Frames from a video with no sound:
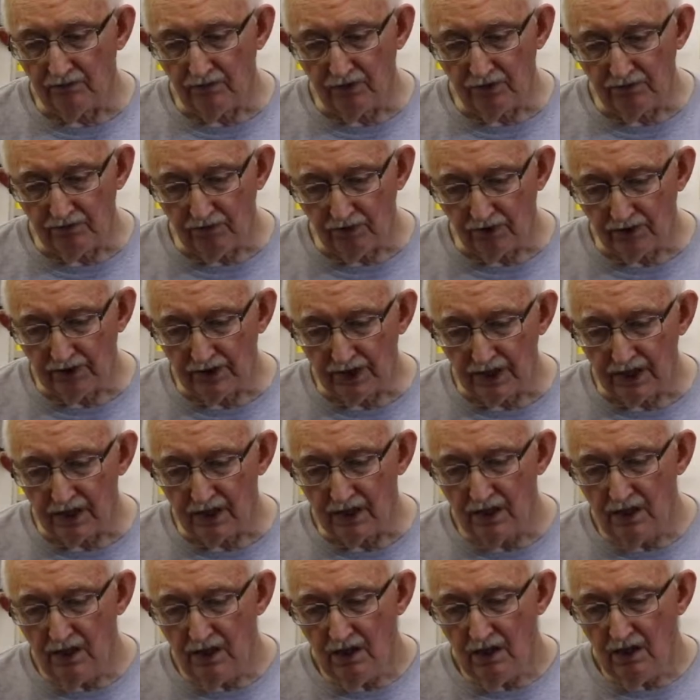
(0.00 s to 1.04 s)
woodworking.
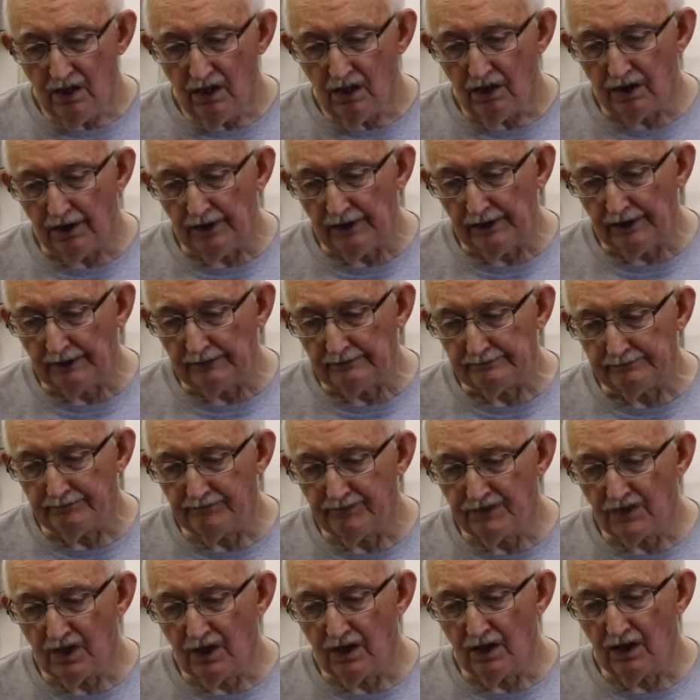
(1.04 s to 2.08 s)

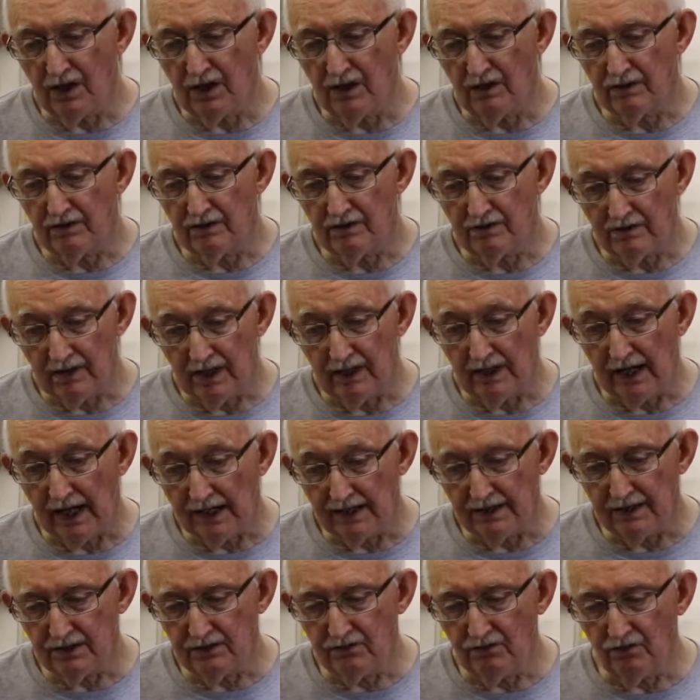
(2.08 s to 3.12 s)
And I
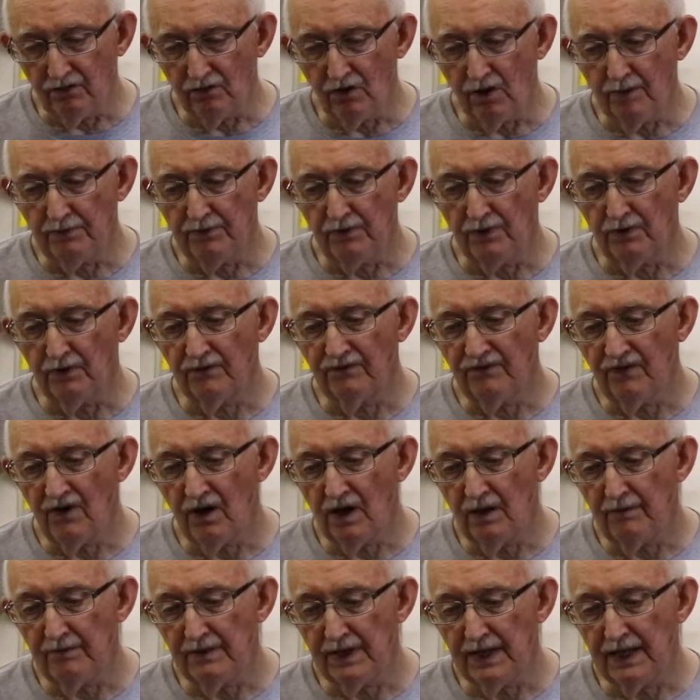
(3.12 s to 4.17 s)
did grow up on a
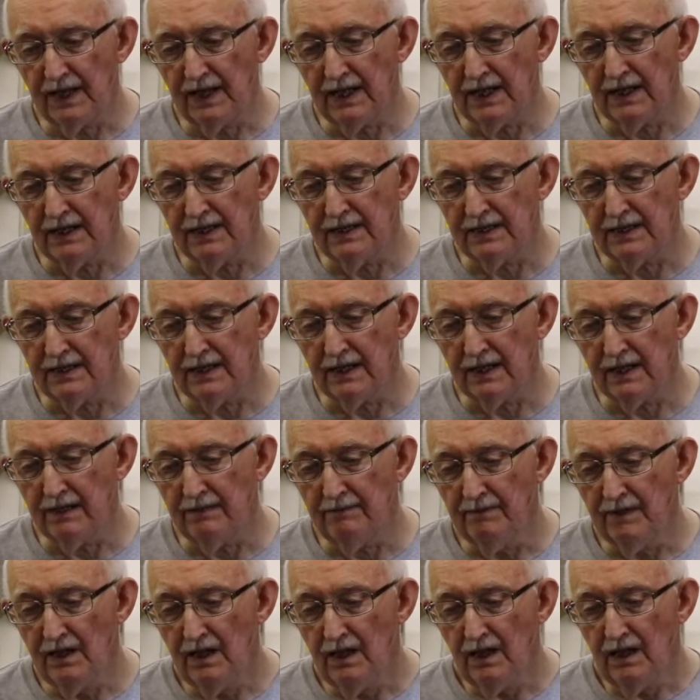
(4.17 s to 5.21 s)
farm, and
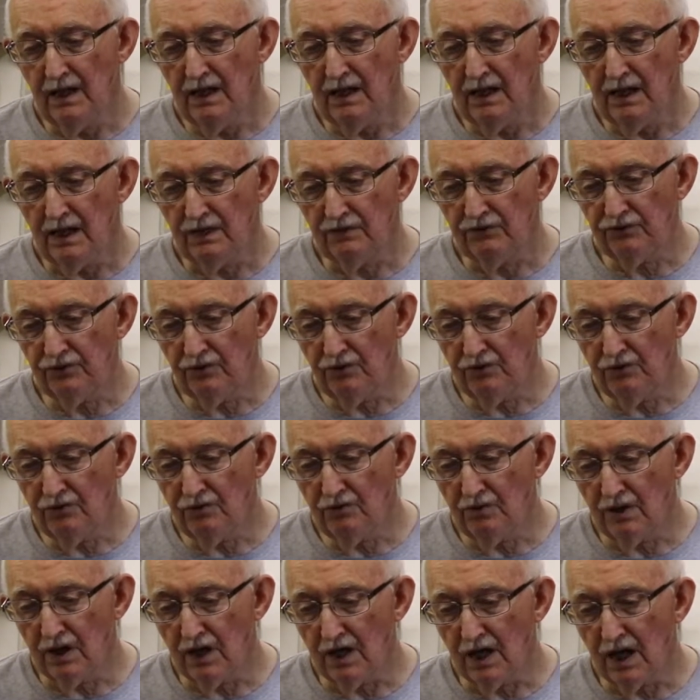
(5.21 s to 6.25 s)

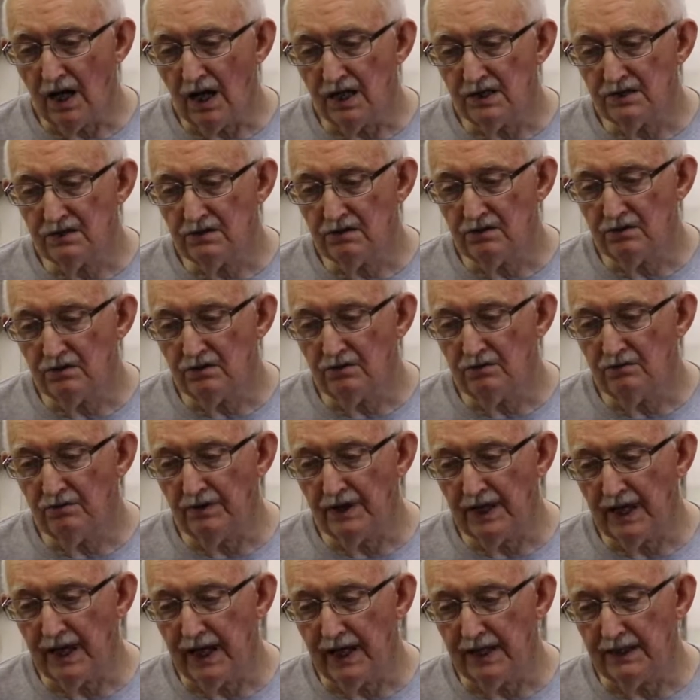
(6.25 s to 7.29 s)
through high school
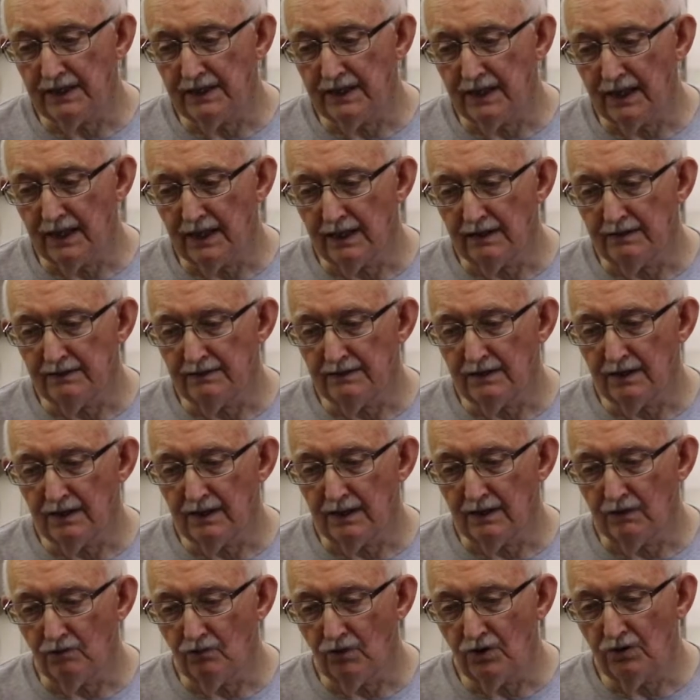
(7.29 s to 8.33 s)
we had
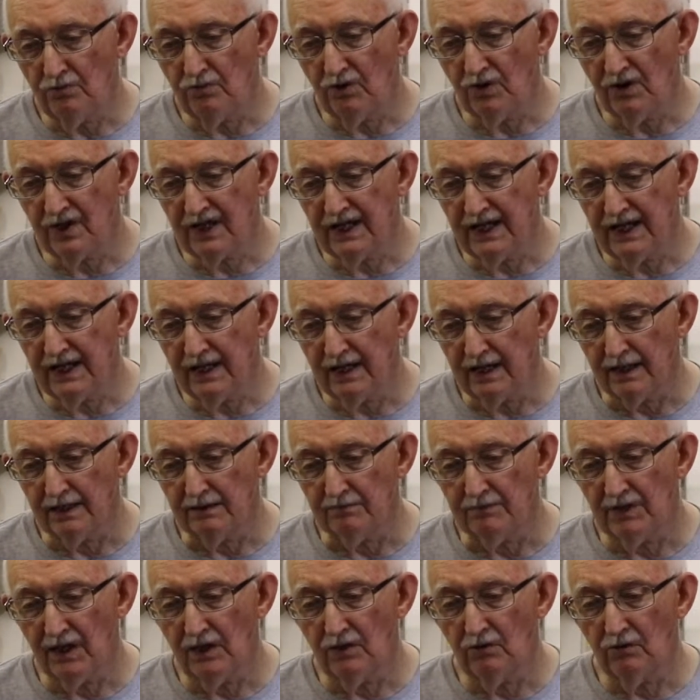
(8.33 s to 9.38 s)
woodworking
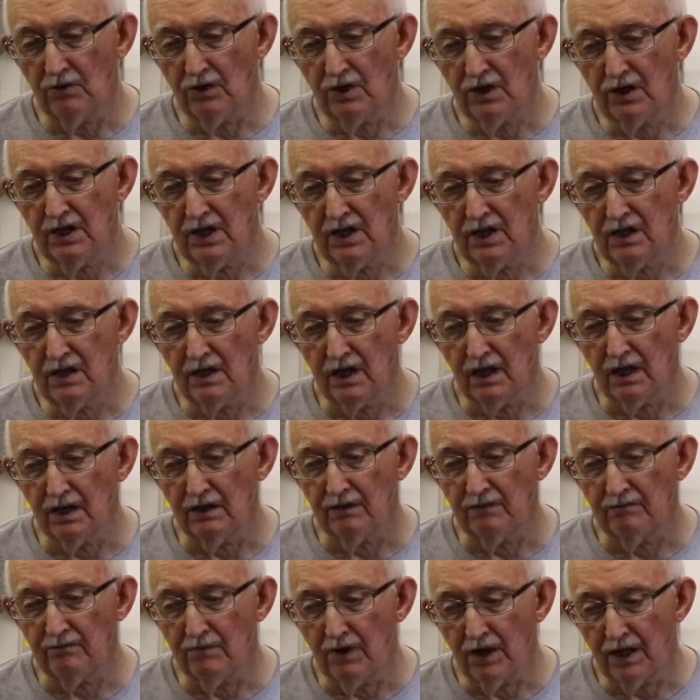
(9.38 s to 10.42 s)
and metalworking
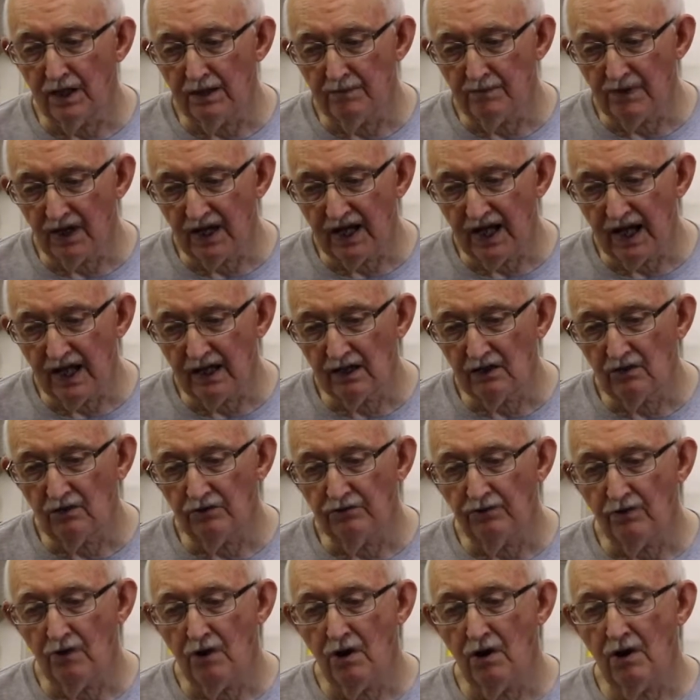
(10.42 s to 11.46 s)
and mechanical
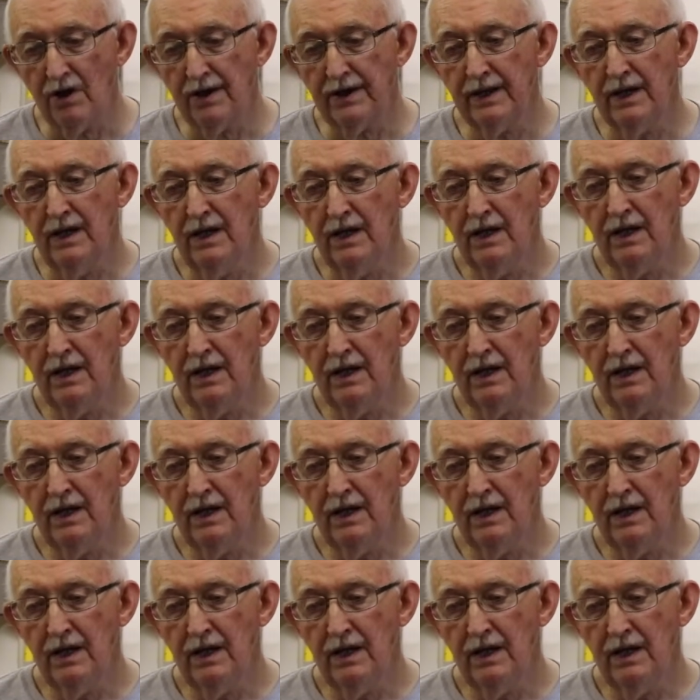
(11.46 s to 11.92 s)
drawing,